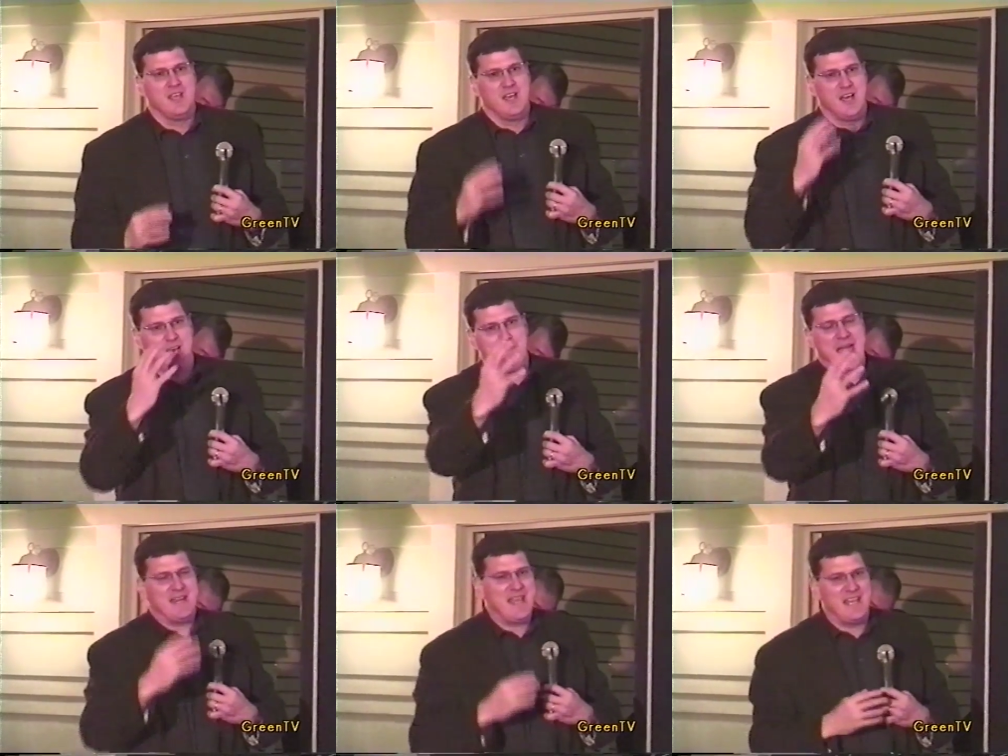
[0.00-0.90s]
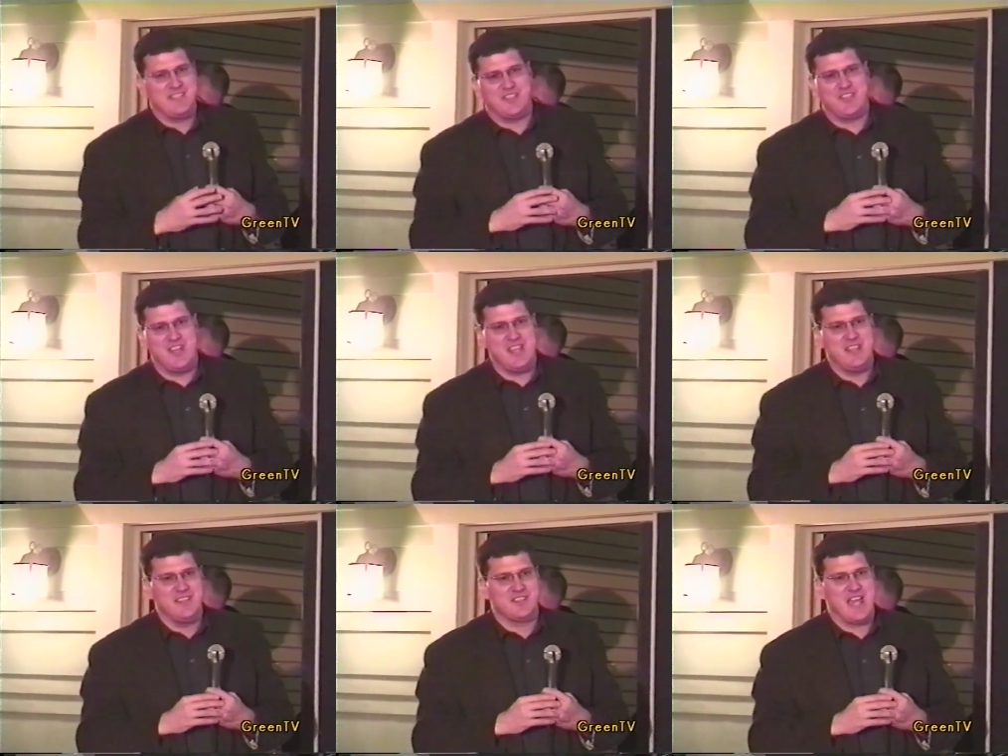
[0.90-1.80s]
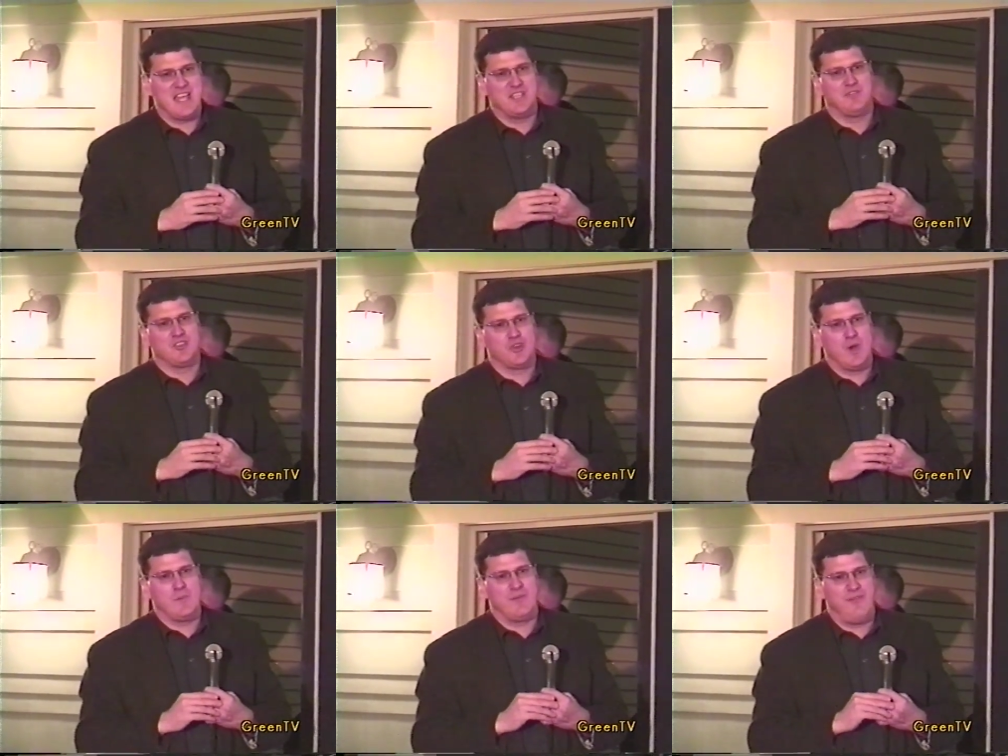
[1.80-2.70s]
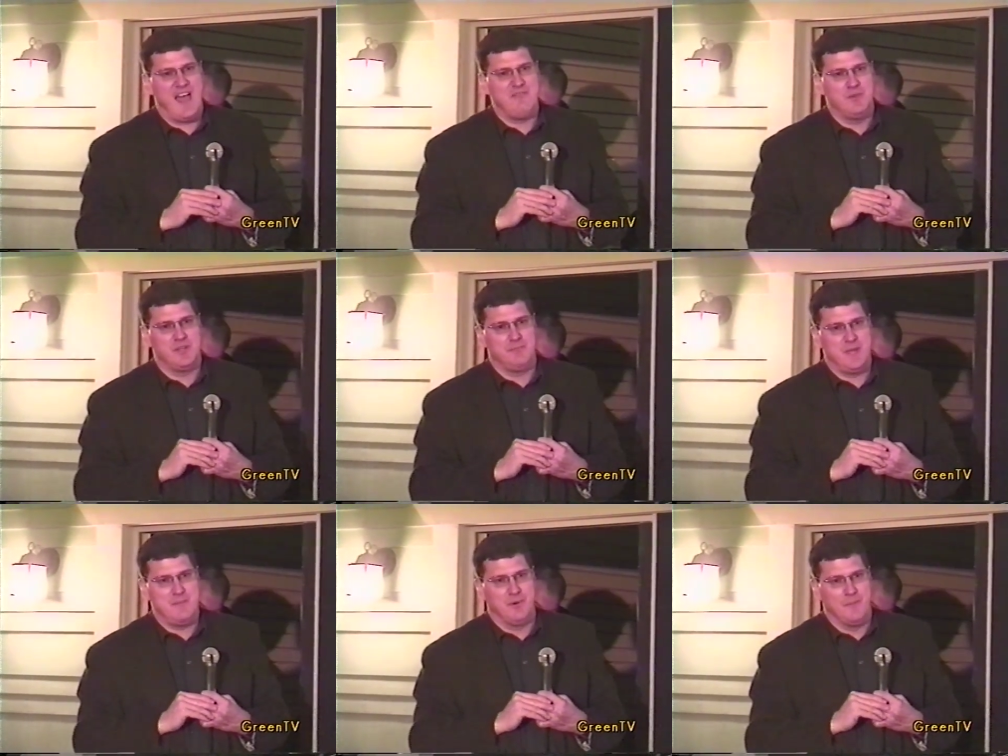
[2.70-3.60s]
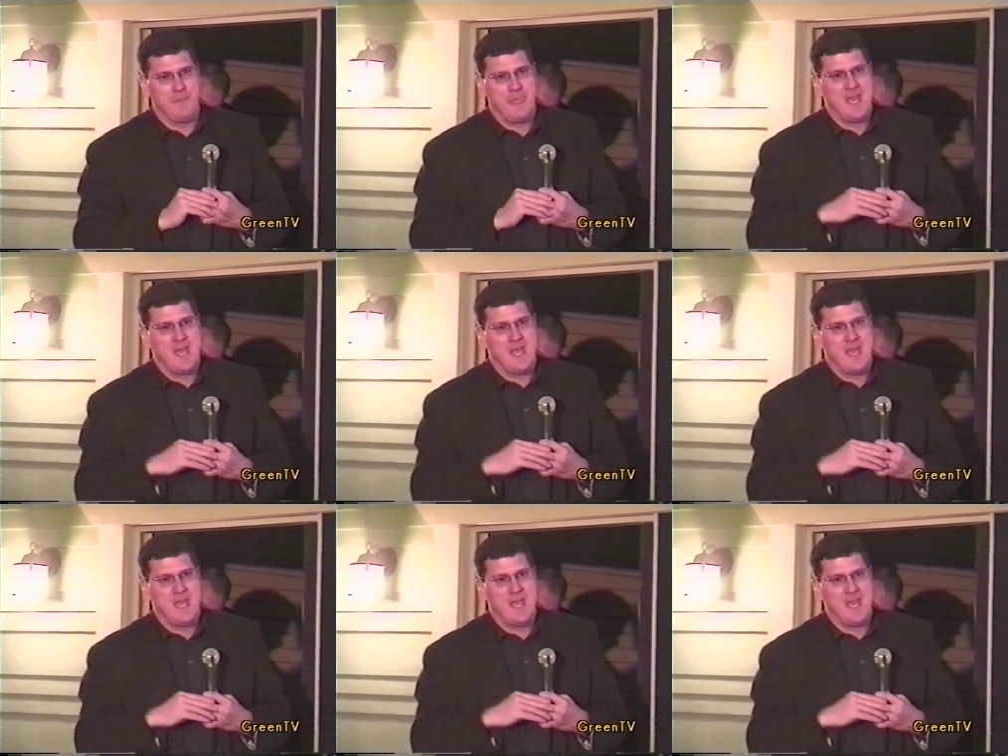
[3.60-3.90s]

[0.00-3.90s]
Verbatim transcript: Uh, Baghdad is a city the size of Detroit with 5 million people.